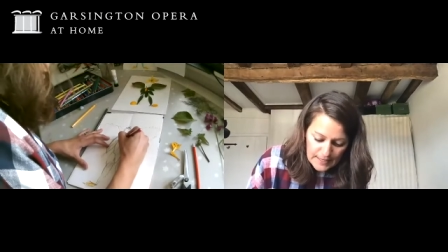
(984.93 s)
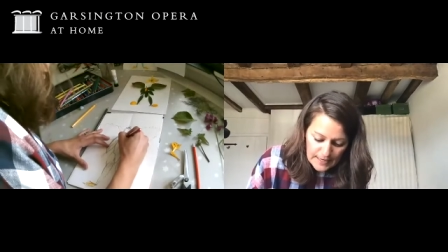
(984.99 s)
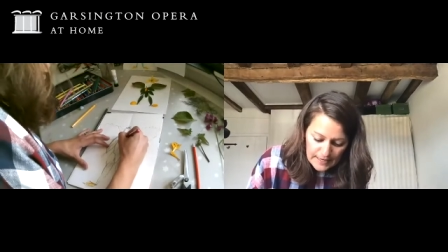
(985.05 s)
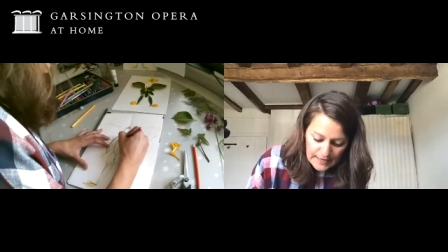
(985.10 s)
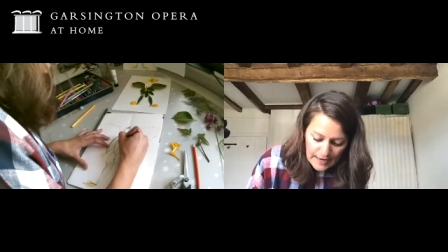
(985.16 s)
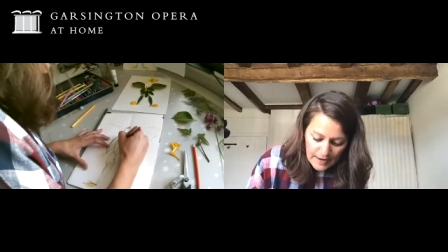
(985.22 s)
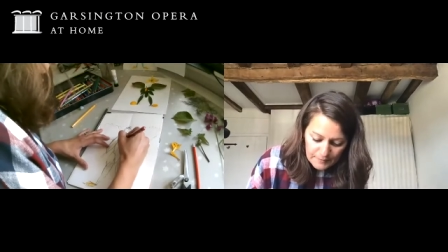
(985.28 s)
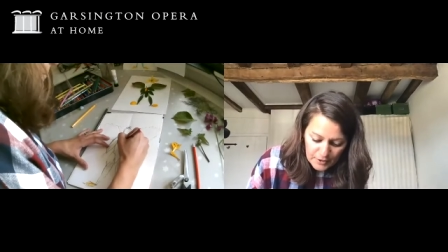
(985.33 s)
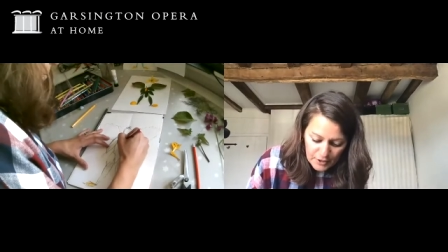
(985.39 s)

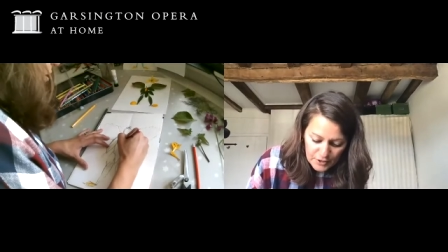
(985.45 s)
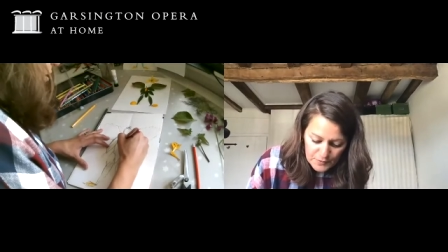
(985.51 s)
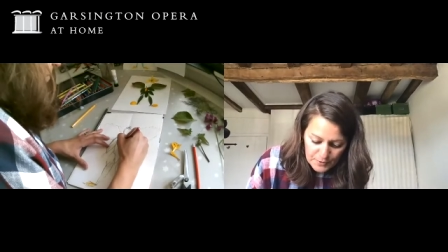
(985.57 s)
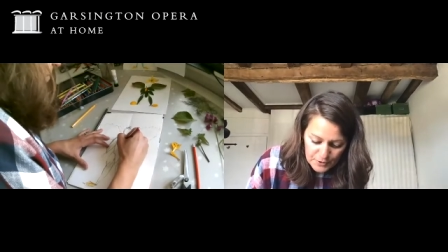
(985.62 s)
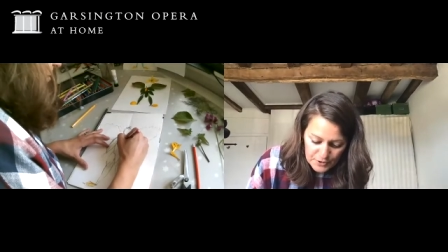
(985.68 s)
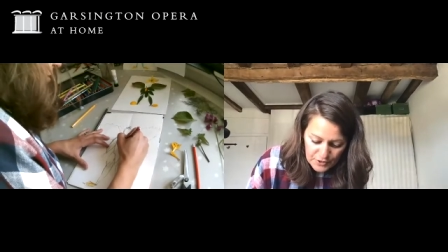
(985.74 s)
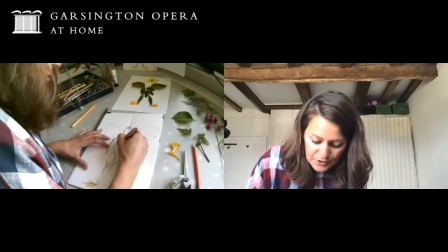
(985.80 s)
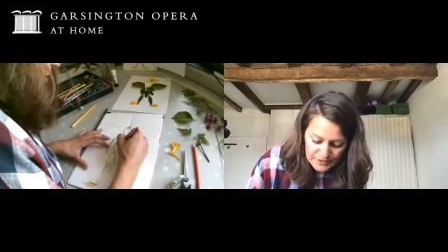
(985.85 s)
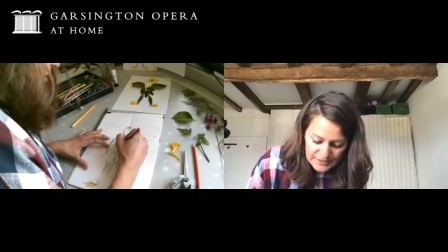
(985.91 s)
Now I'm going to
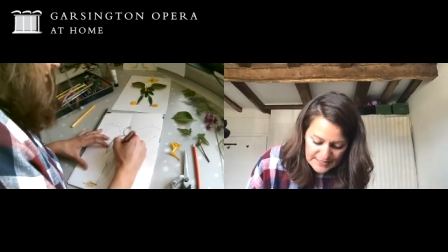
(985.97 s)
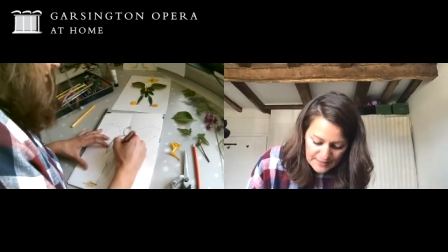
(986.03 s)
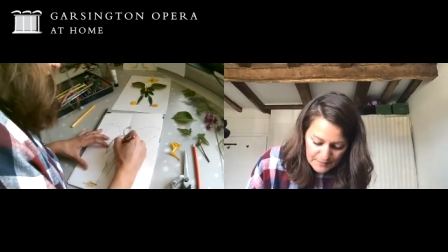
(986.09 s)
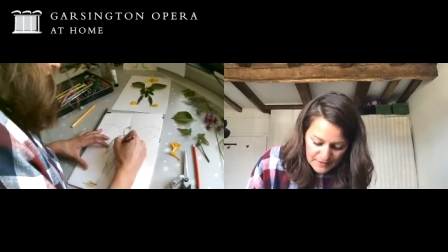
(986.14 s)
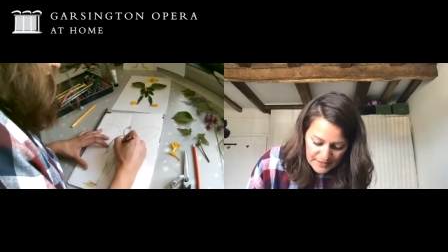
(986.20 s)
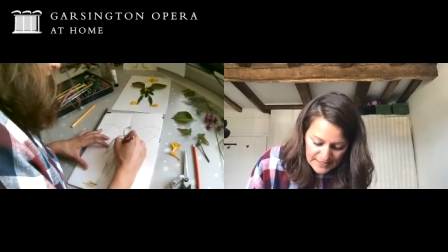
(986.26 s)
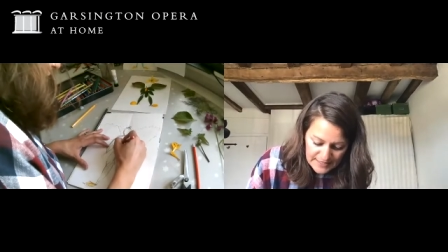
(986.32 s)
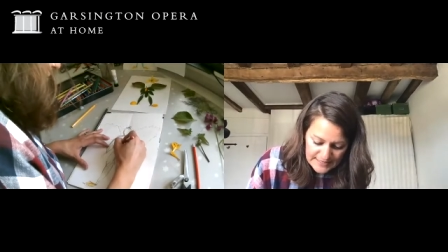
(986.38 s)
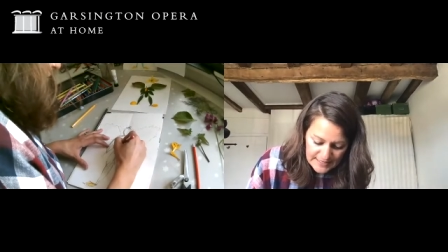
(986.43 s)
put on some of
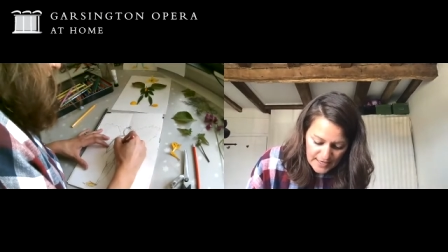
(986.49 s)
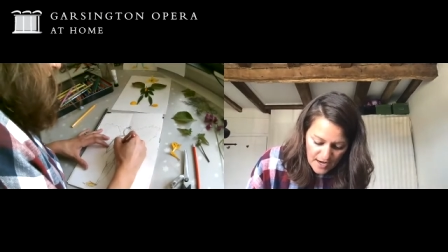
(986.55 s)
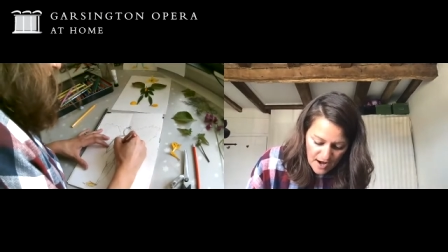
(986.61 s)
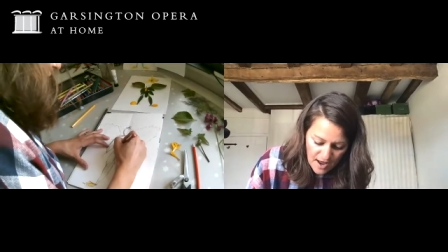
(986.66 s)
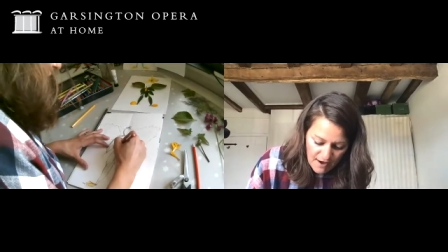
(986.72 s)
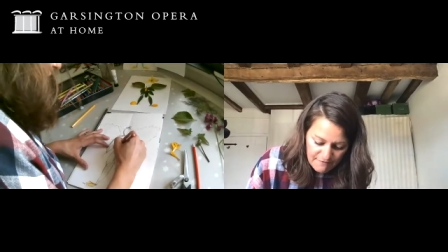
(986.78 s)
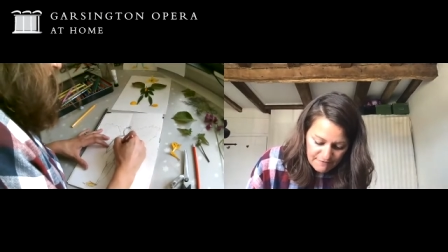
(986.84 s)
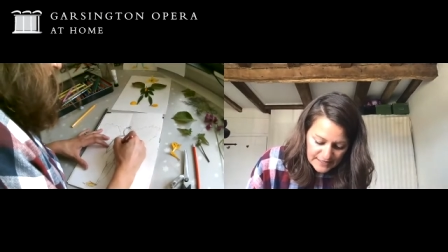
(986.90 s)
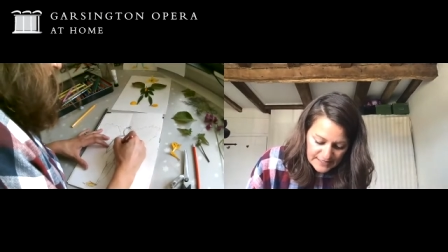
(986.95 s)
these
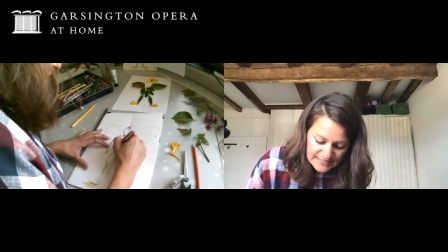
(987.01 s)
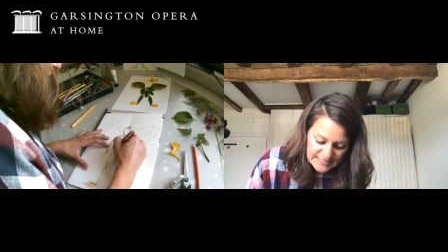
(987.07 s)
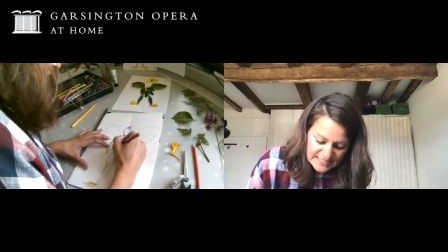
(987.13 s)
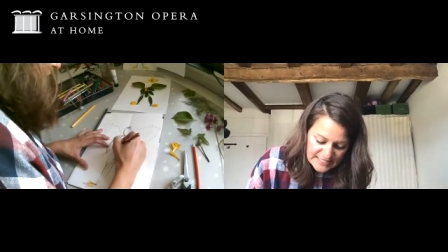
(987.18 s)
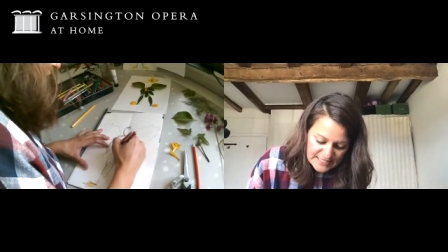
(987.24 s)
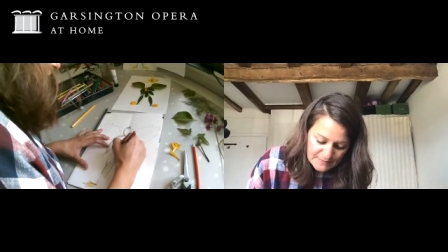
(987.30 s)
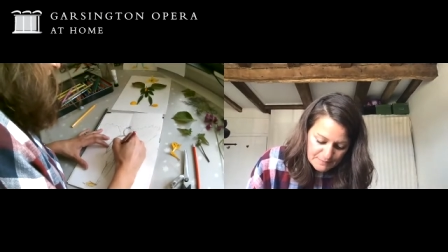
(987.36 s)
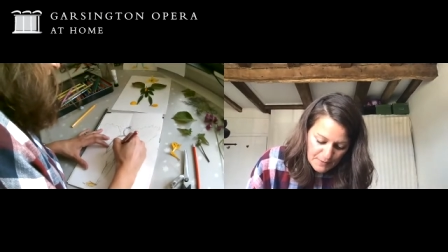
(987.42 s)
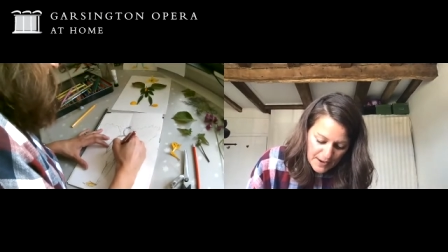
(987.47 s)
lovely
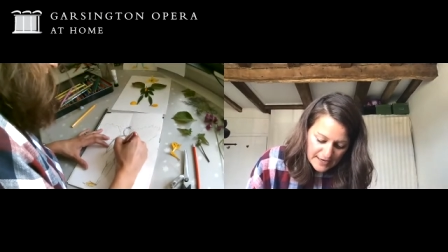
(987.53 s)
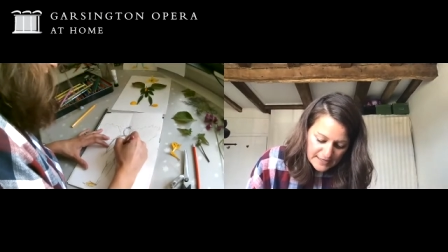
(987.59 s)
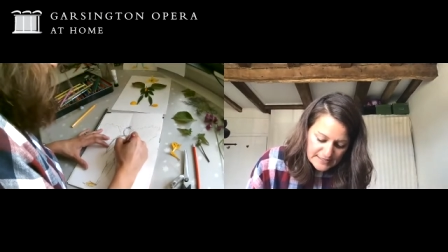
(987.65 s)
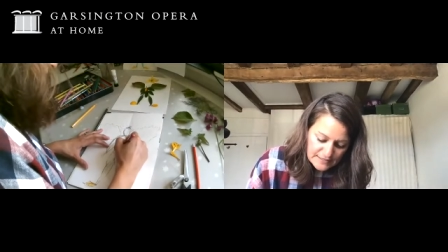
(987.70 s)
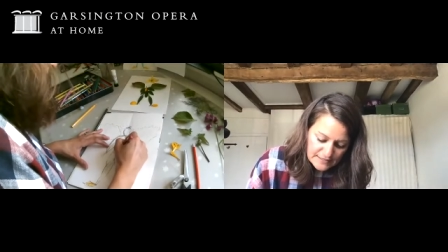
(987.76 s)
specks